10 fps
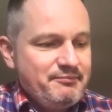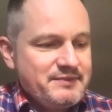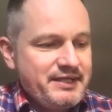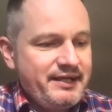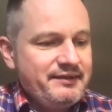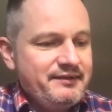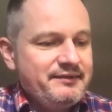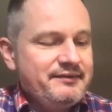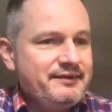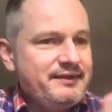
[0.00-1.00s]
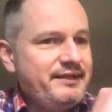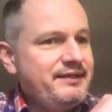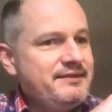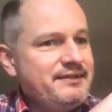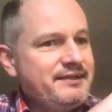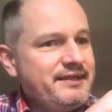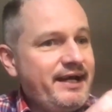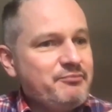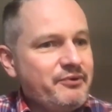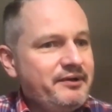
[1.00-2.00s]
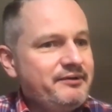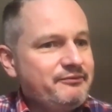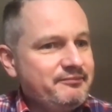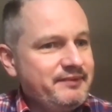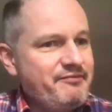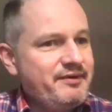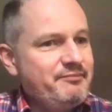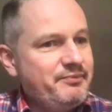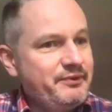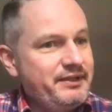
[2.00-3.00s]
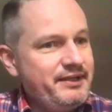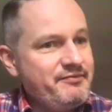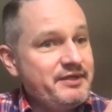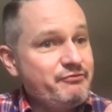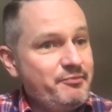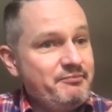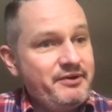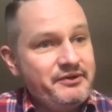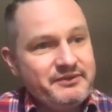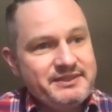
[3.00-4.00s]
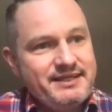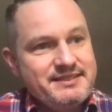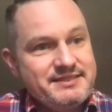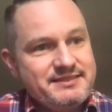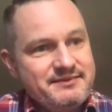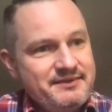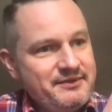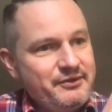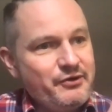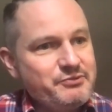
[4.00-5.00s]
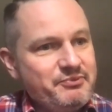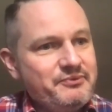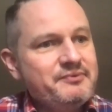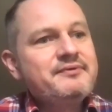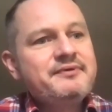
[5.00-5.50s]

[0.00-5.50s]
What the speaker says: saying that in Canberra, everything Rupert Murdoch says is gospel.